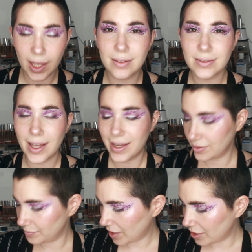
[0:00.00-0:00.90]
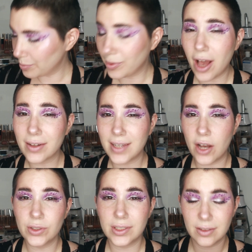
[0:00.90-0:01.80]
And I blocked
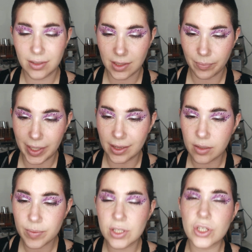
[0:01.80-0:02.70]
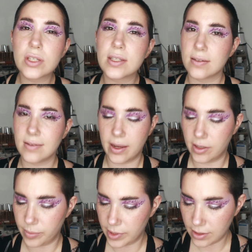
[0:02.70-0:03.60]
out my lips just a
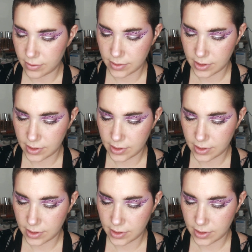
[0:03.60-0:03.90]
tiny bit.